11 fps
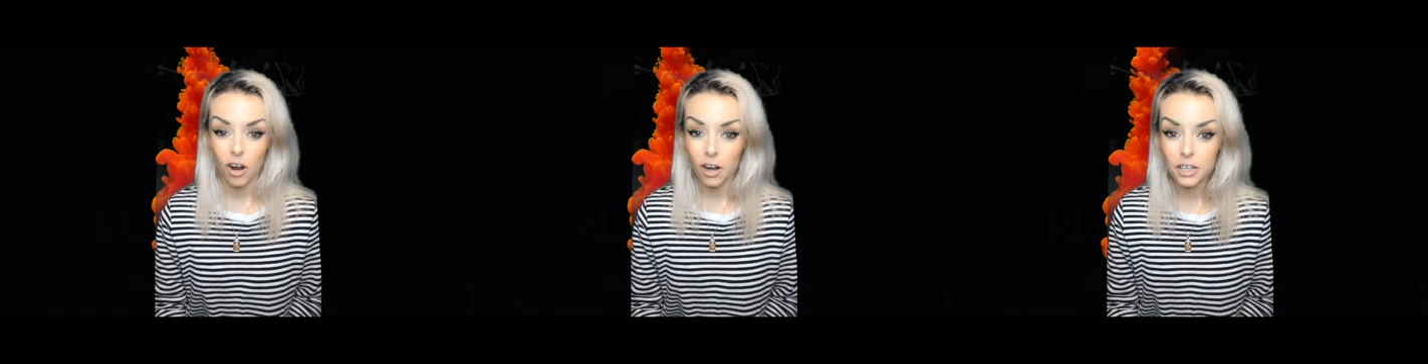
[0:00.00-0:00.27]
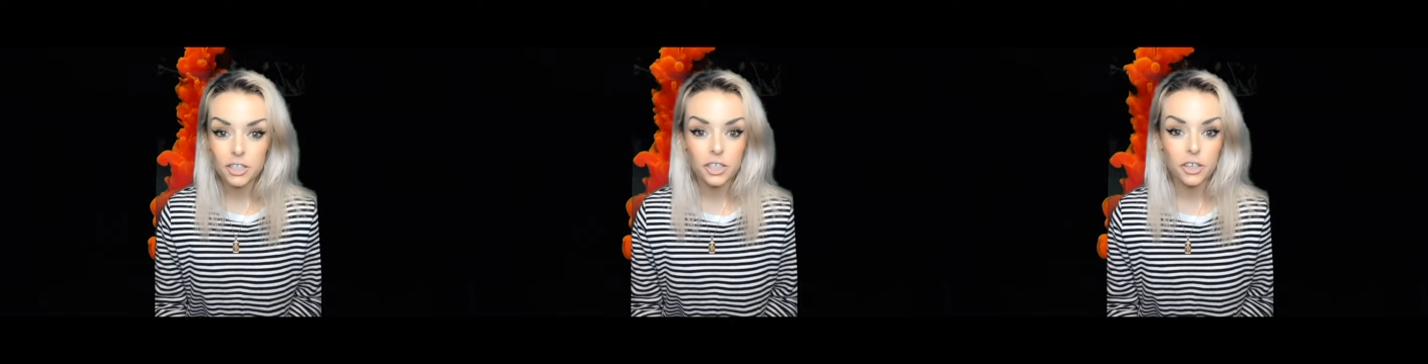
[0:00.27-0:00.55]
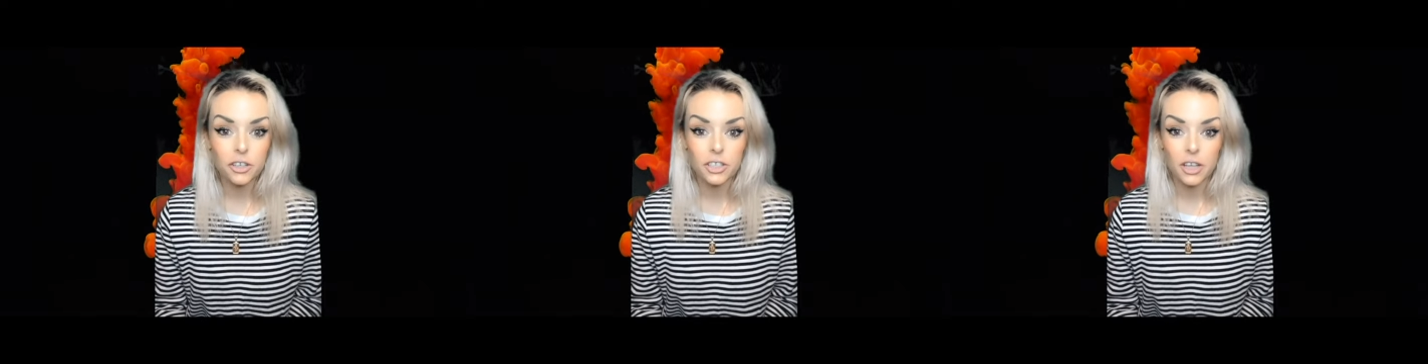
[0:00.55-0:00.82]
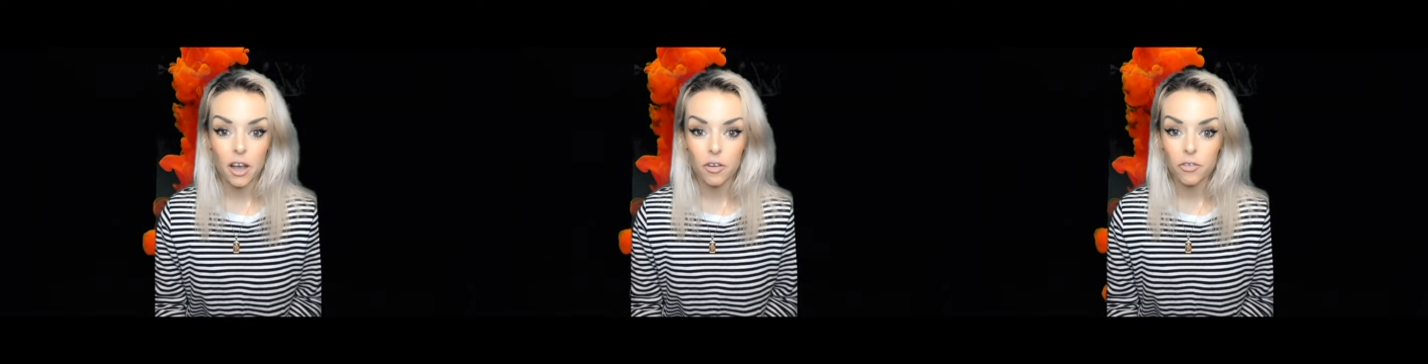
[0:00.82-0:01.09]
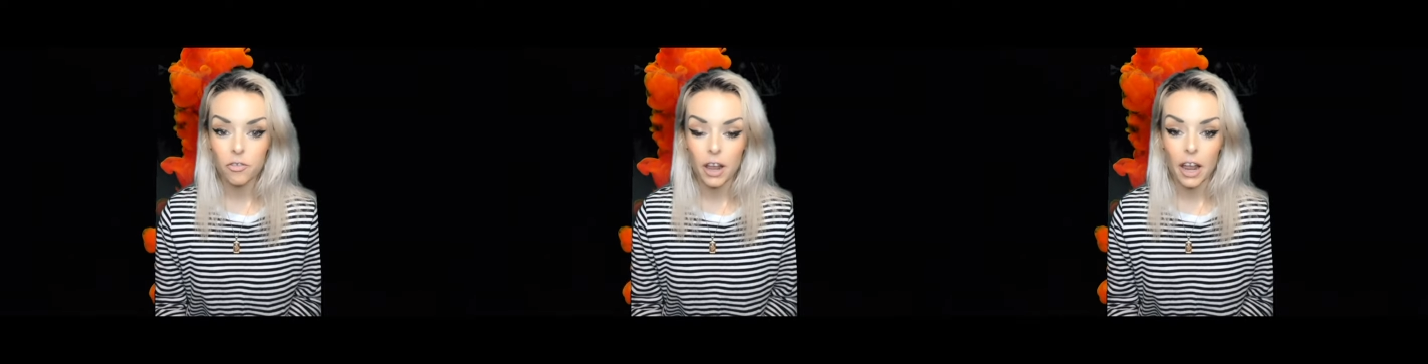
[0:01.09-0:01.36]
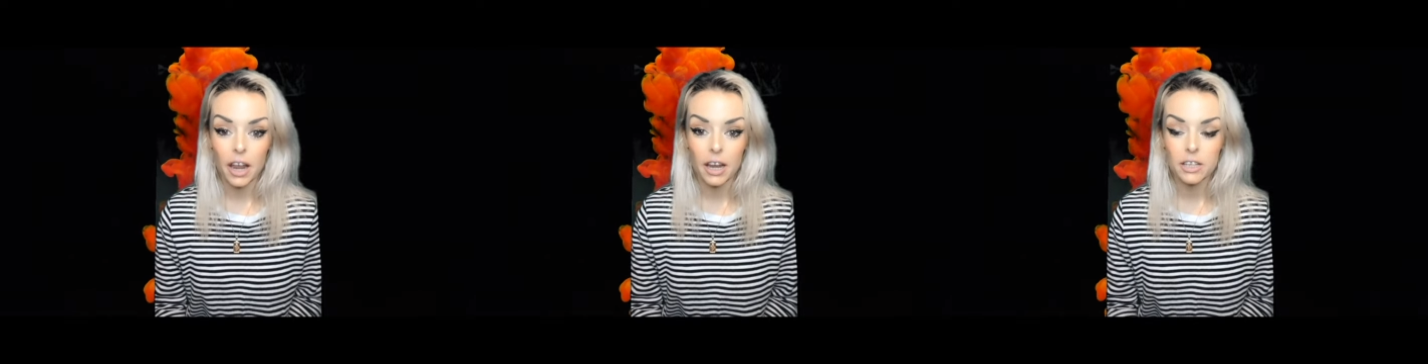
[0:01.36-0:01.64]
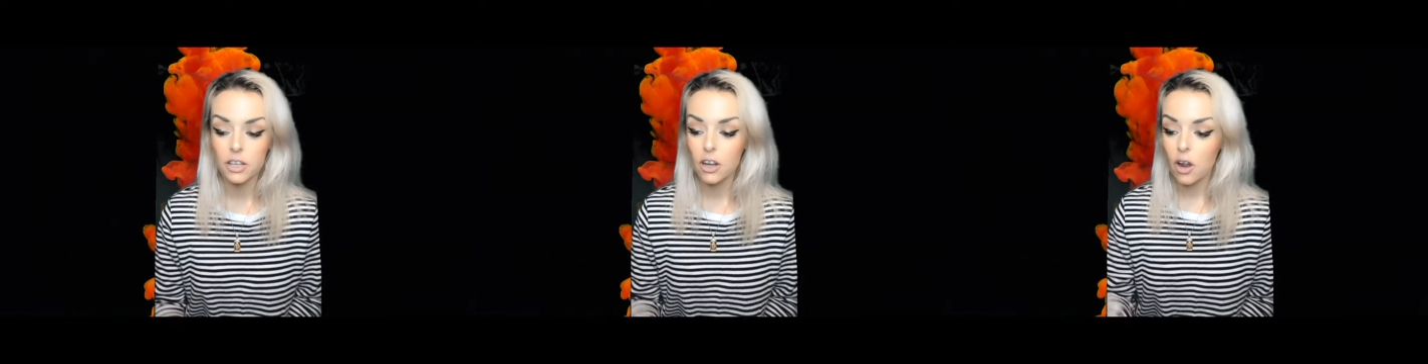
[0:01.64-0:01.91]
honest to yourself,
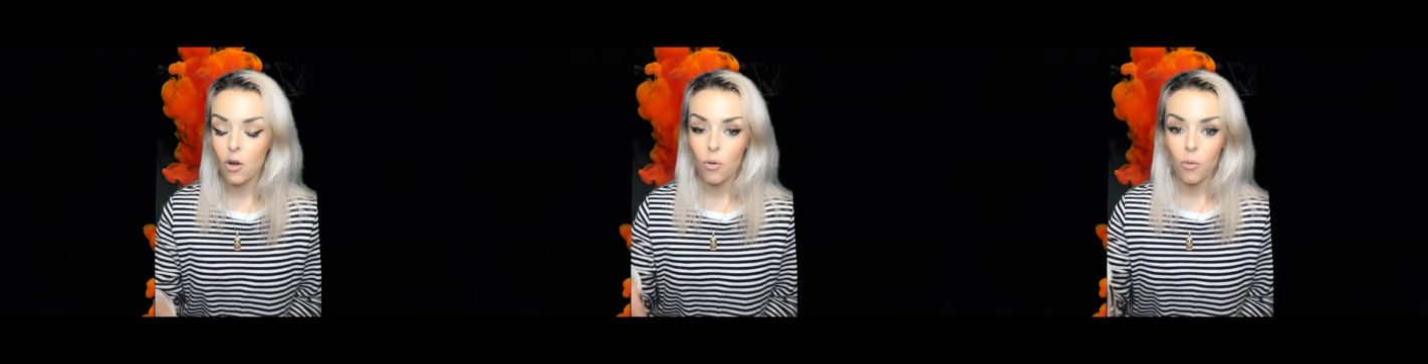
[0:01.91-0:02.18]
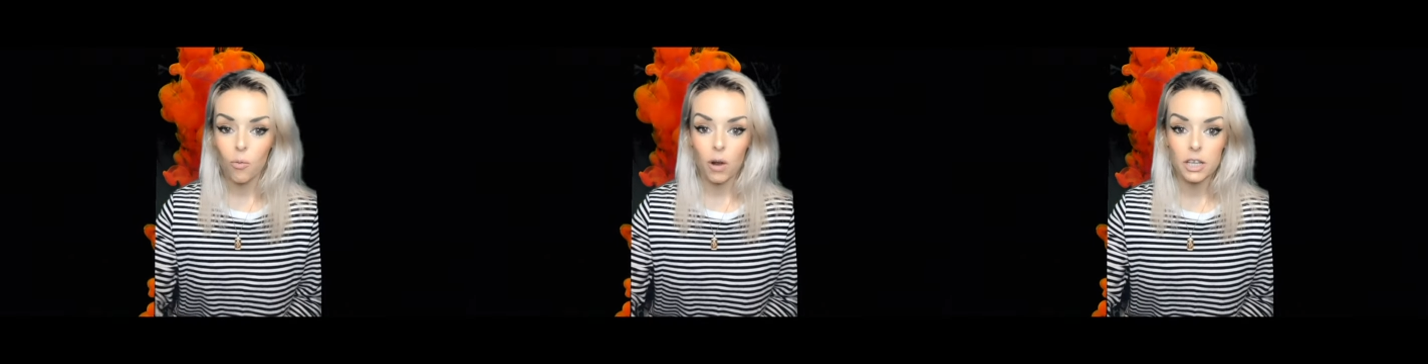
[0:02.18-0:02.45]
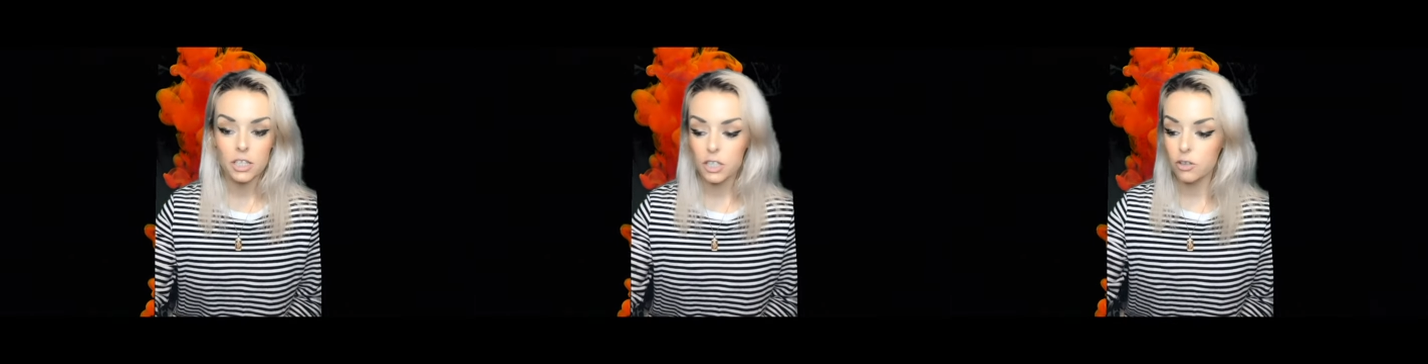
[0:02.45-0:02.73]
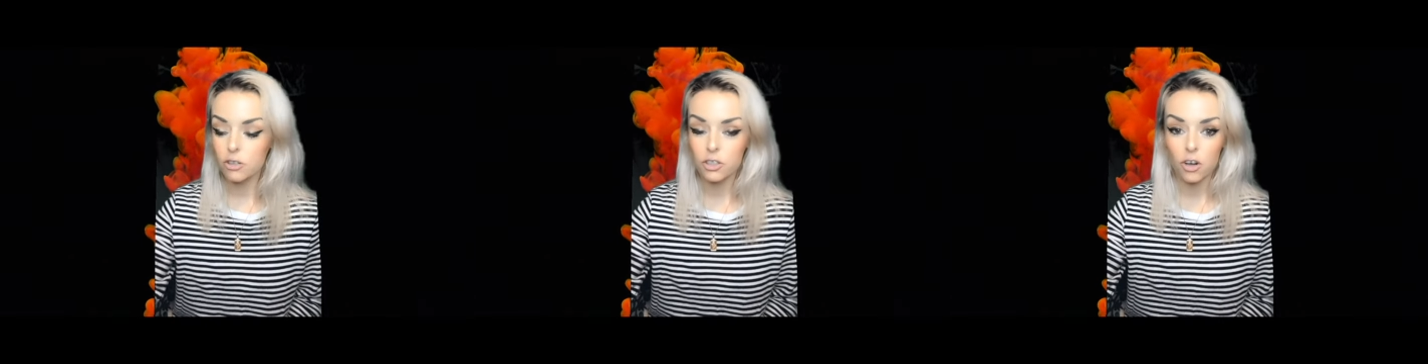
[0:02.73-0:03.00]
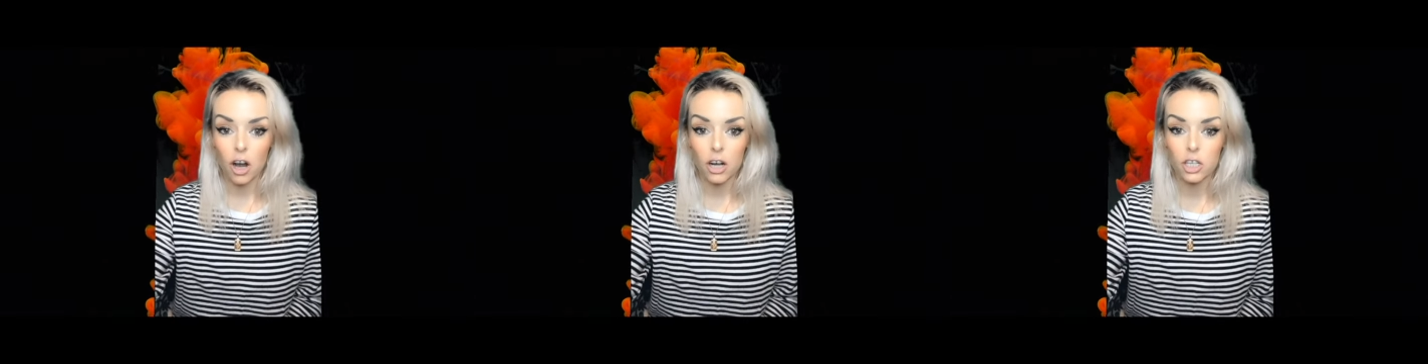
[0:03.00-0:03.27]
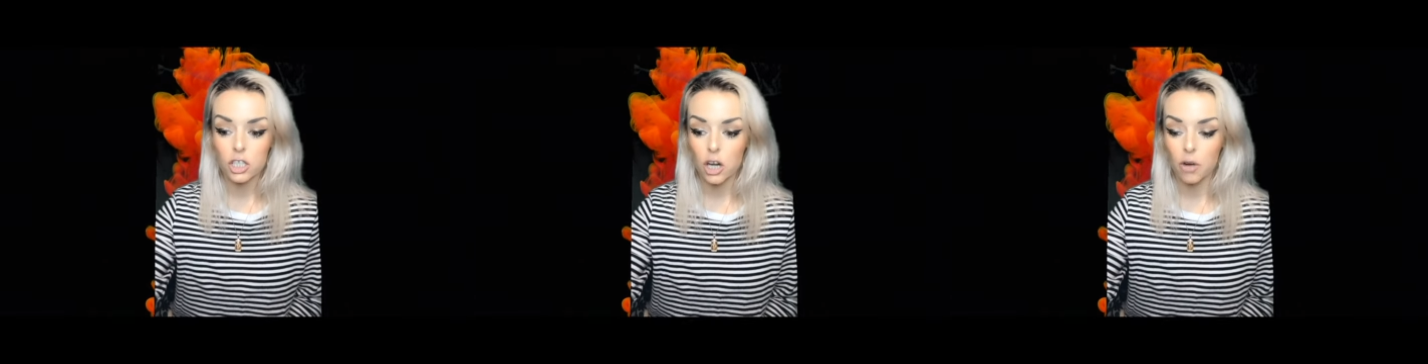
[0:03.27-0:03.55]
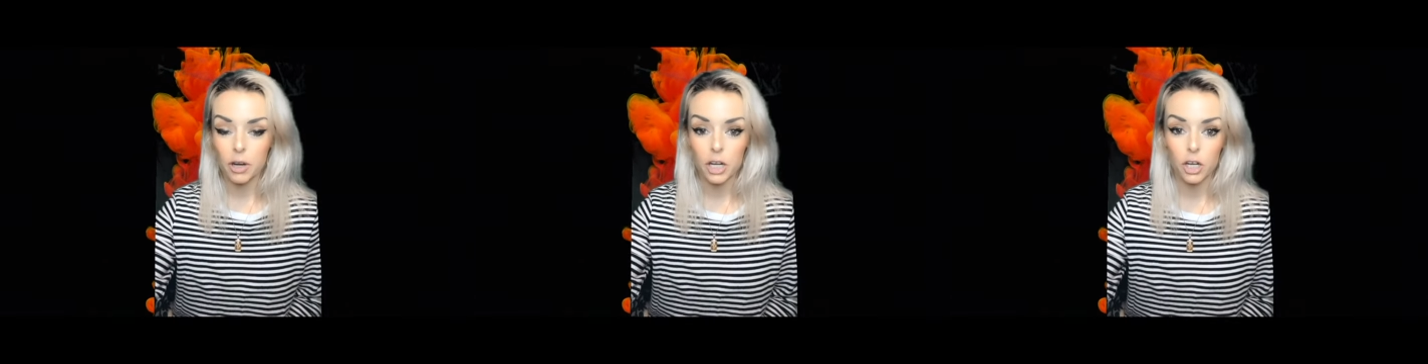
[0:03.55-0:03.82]
and once you start
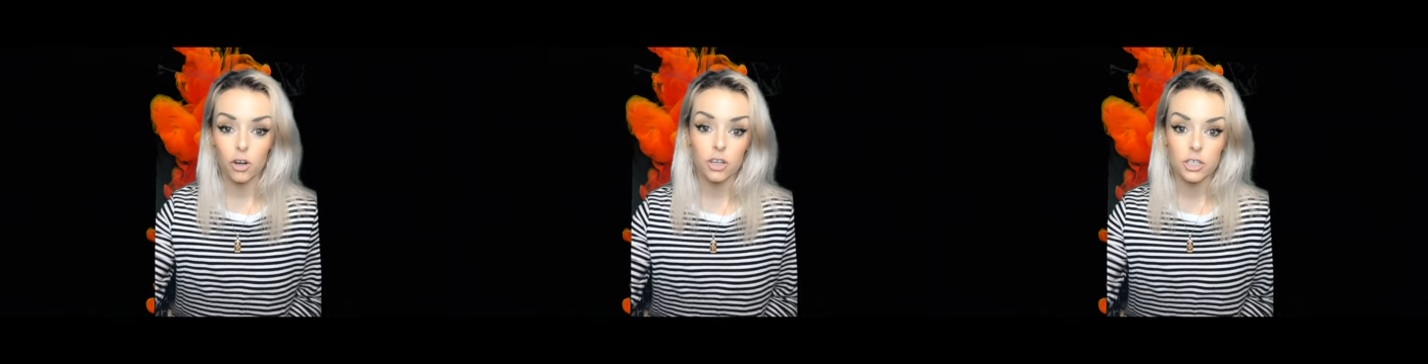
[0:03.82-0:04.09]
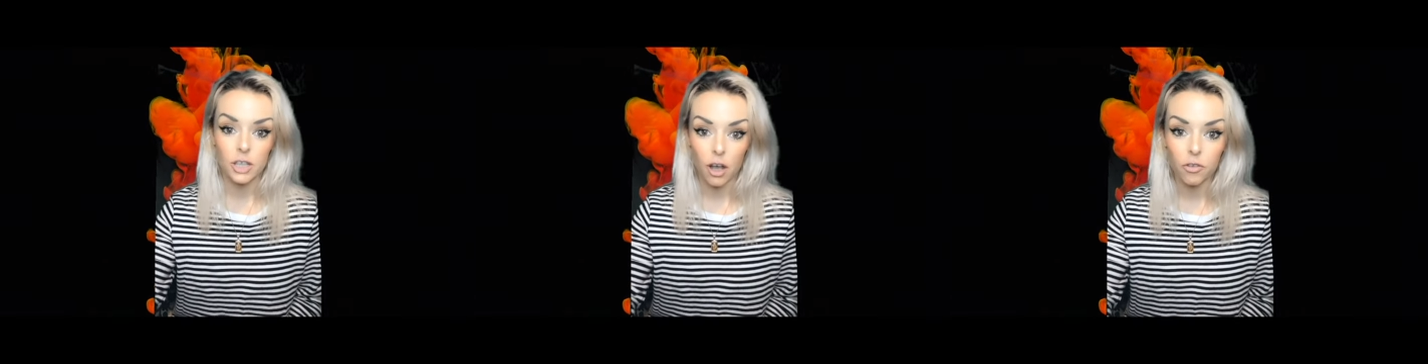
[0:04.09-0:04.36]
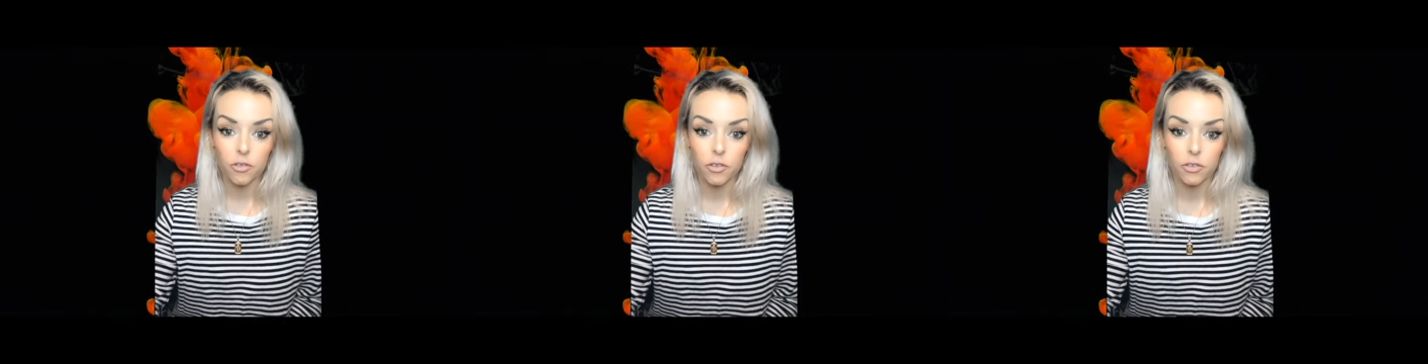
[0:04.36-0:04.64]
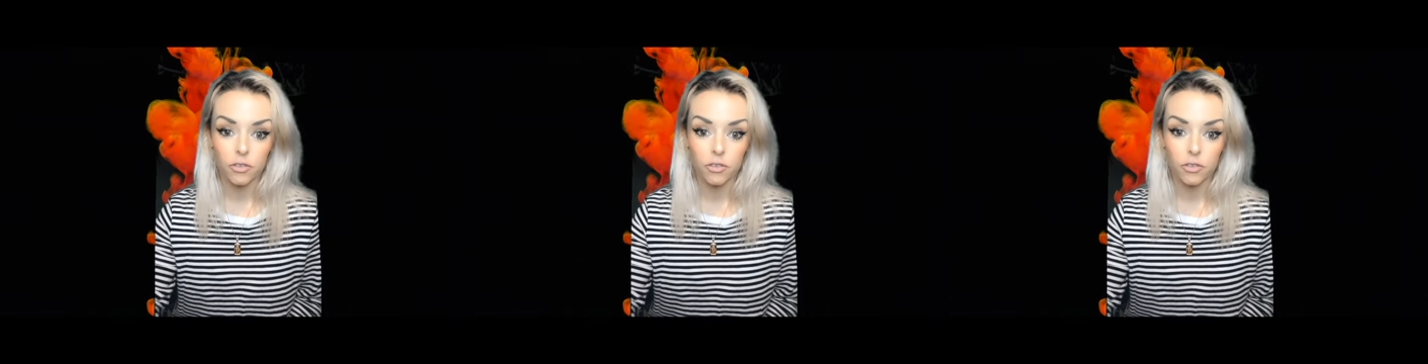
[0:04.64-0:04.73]
showing yourself